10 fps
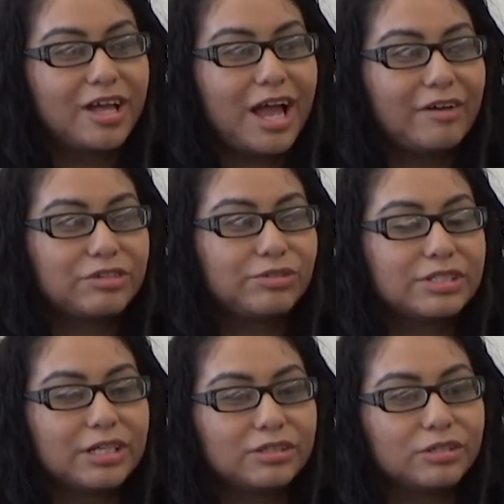have to
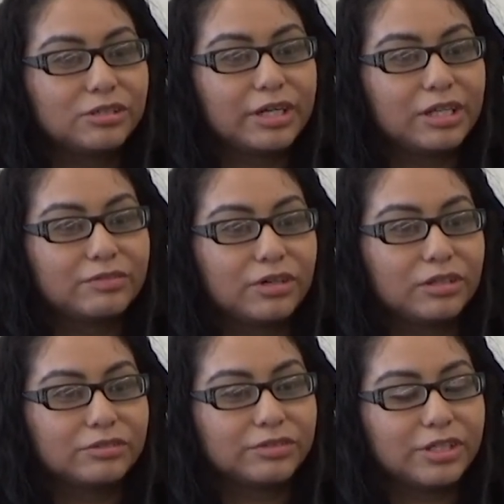retake the whole grade level
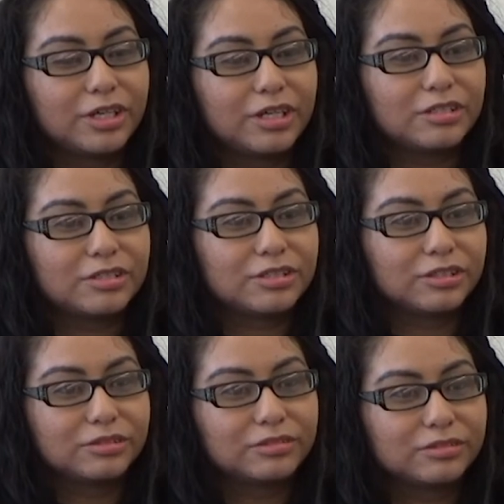all over again. So